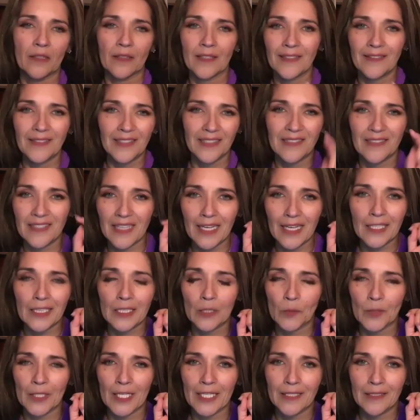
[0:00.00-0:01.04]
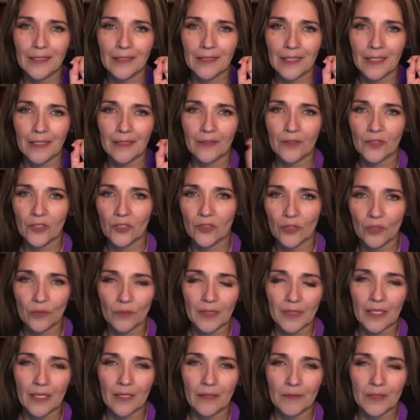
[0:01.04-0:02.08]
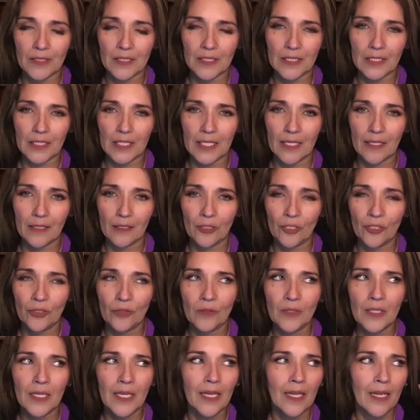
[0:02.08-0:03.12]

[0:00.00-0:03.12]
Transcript: That's exactly what I decided to do when I was in Cancun.